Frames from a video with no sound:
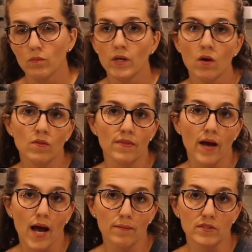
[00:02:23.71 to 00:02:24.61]
know that
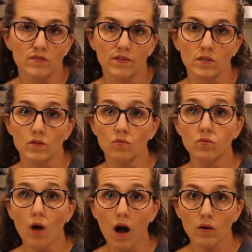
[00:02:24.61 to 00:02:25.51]
the atmosphere is a
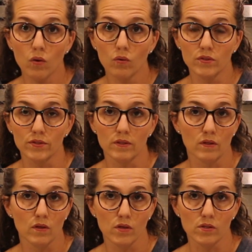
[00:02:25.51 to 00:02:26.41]
lot colder
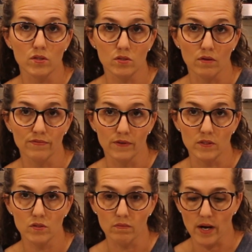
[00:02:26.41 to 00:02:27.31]
than the Earth's
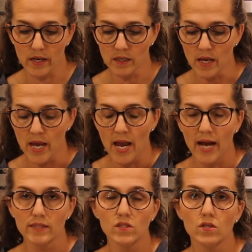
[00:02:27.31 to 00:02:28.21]
surface, right?
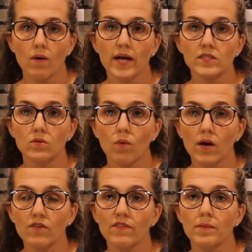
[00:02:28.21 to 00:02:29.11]
And so as the
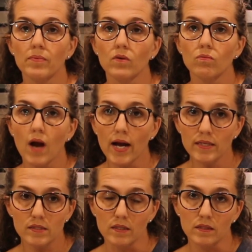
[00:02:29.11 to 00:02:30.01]
water vapor
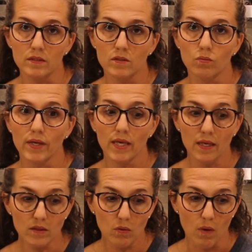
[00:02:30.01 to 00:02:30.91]
rises, we
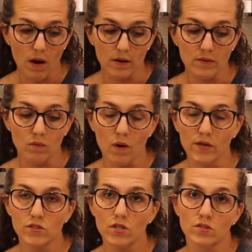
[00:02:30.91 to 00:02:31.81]
heat the
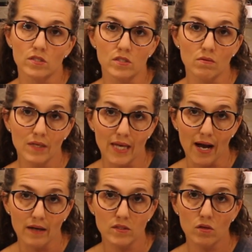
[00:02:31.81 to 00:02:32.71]
water turns into a
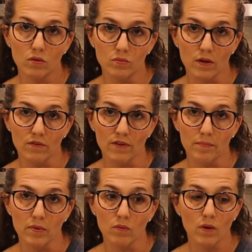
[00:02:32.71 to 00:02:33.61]
gas called water
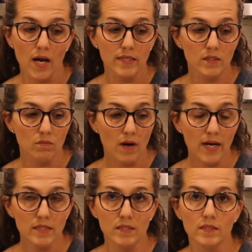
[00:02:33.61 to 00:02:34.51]
vapor. Well, as it
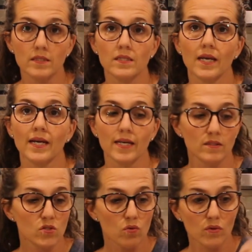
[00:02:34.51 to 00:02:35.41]
rises and it
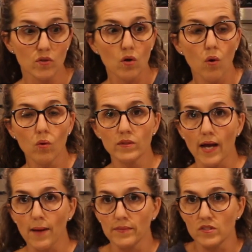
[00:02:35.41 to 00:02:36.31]
gets toward the cold
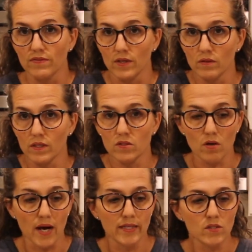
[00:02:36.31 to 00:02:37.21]
atmosphere, these
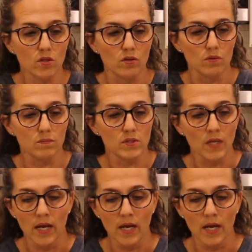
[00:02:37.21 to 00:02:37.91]
are ice cubes